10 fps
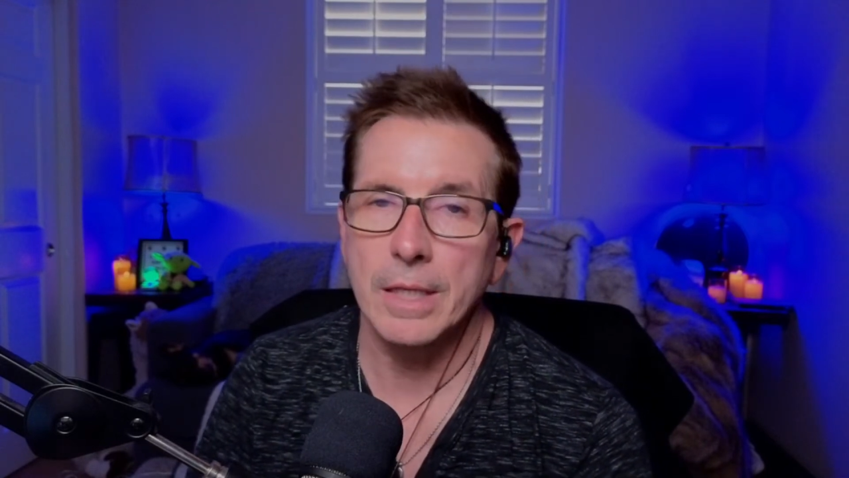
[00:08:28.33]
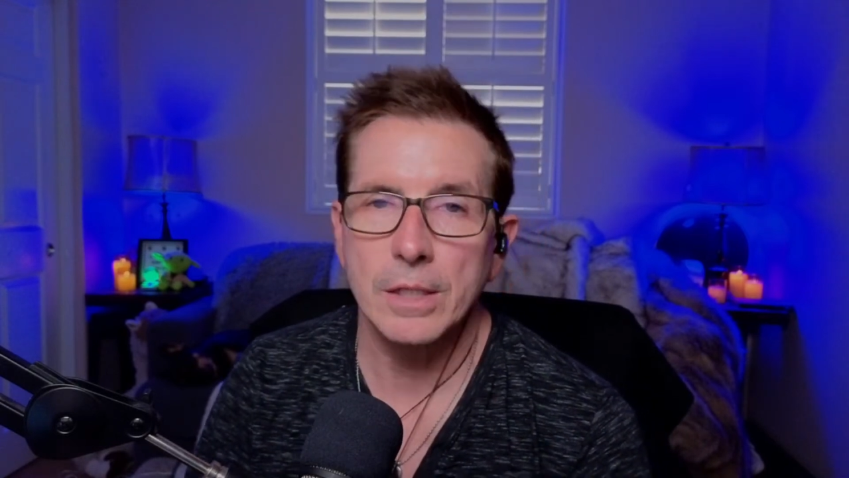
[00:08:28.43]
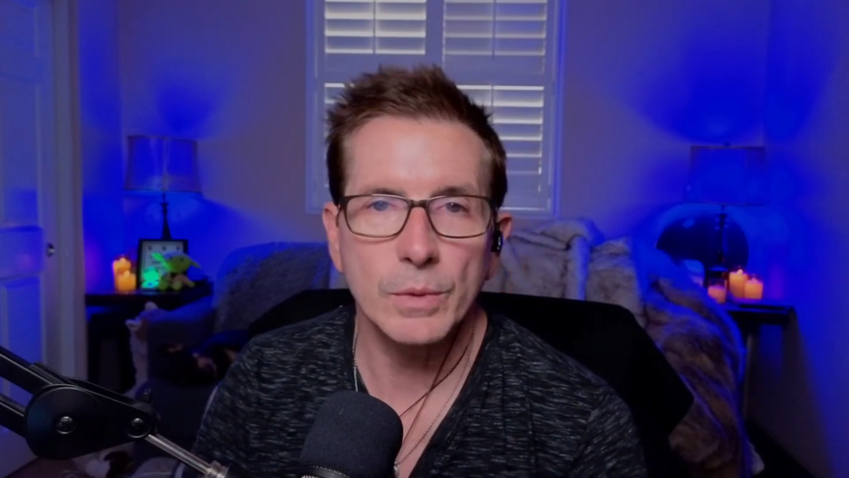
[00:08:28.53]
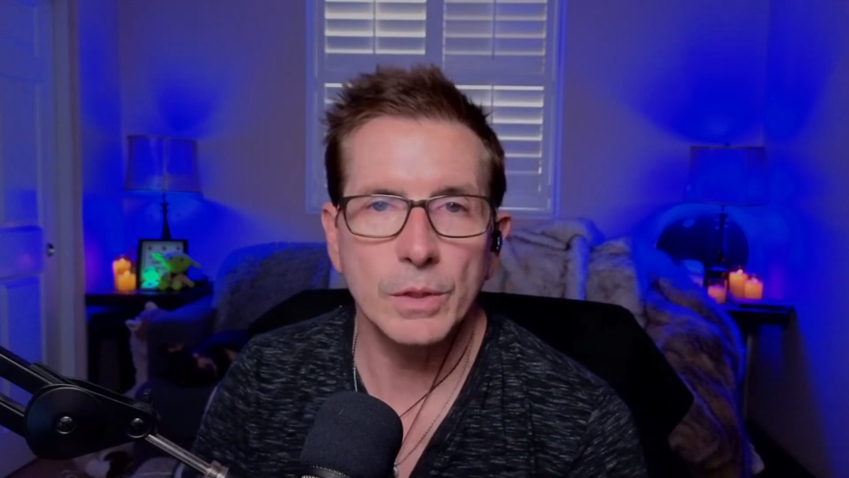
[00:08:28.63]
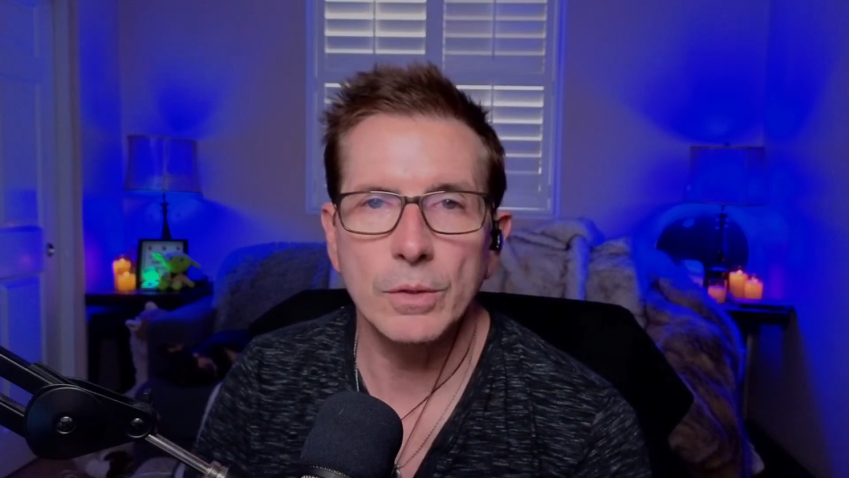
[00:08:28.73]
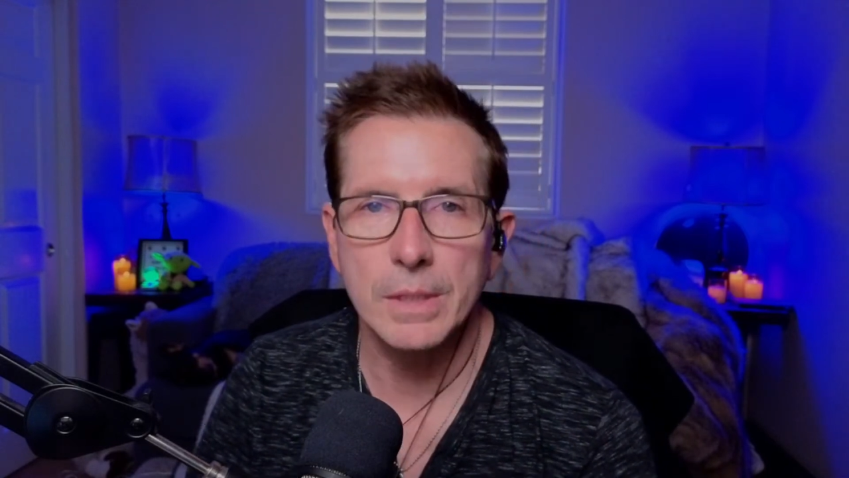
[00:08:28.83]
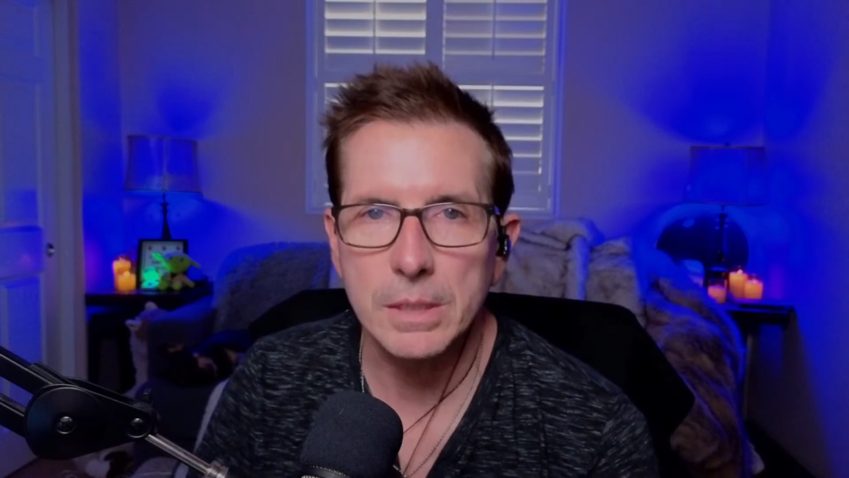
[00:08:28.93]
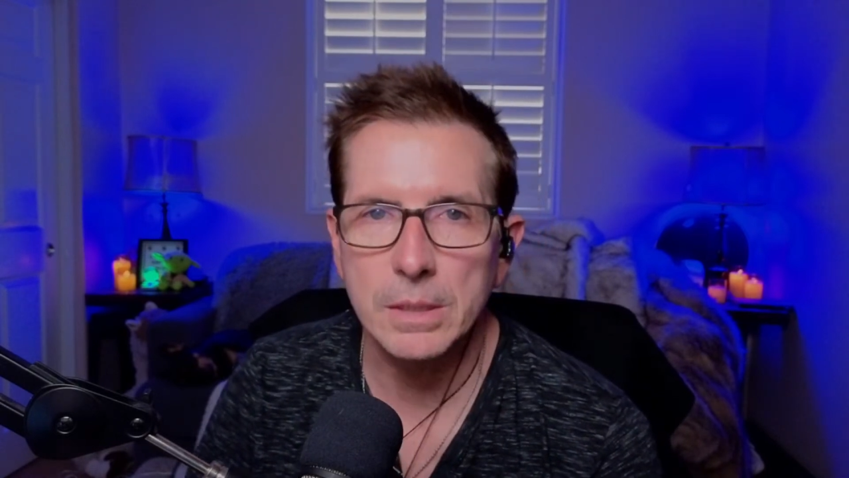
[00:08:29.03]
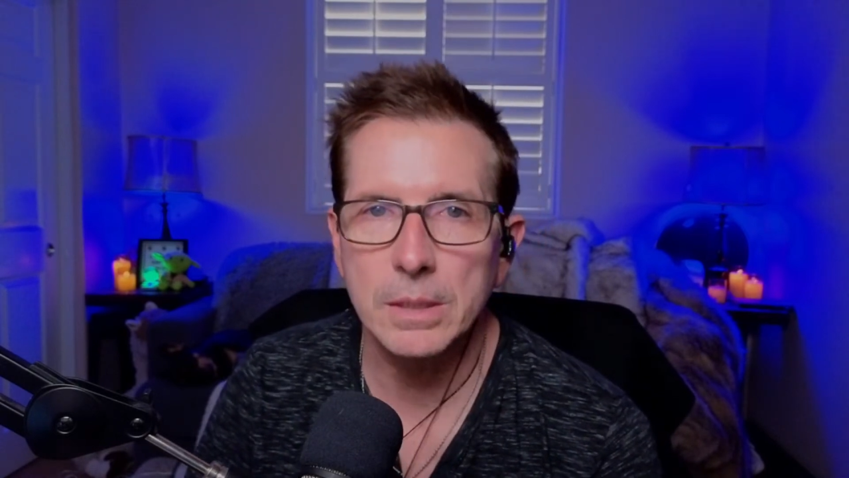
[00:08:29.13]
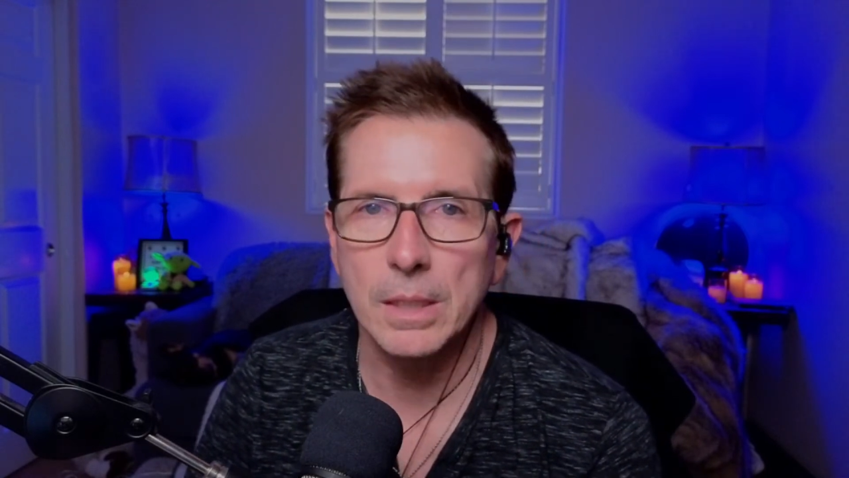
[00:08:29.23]
That's when you're
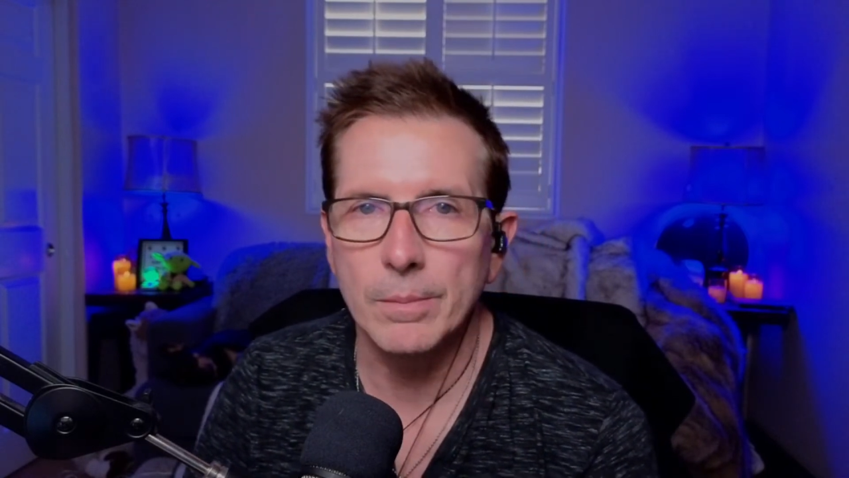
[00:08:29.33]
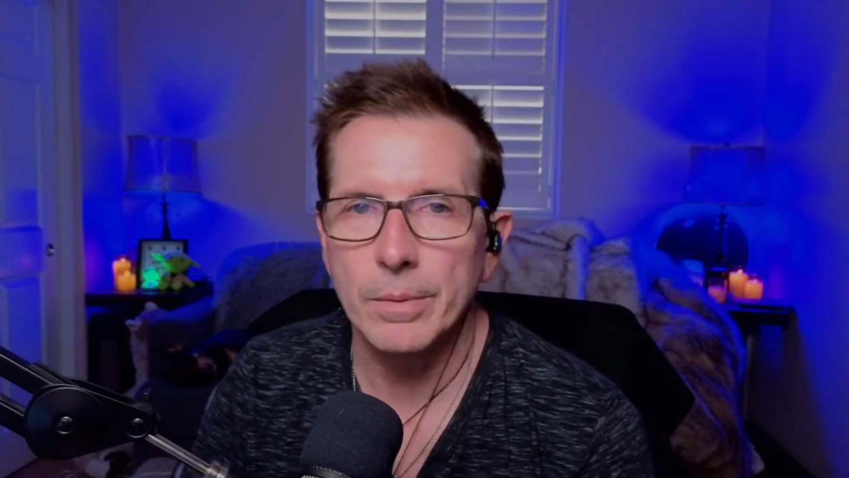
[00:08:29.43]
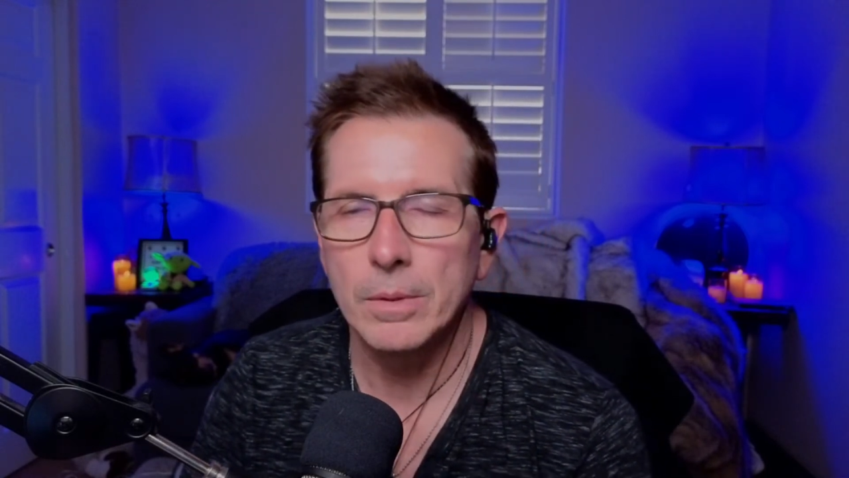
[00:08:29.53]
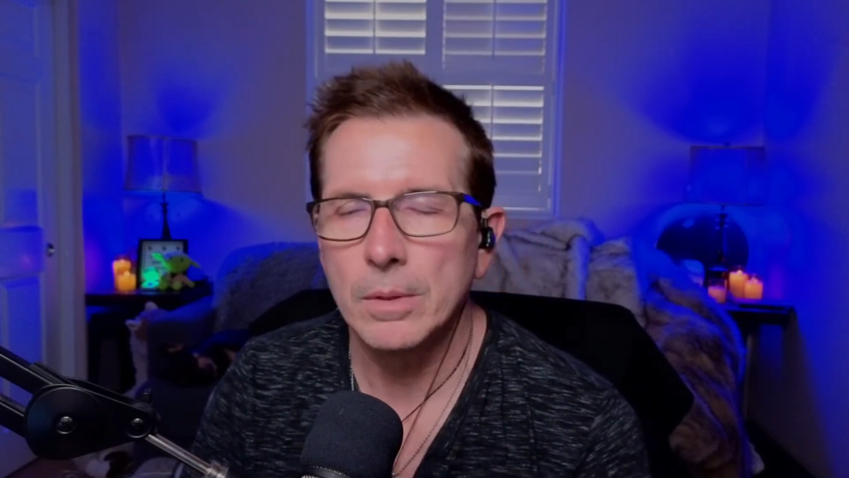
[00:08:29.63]
asleep.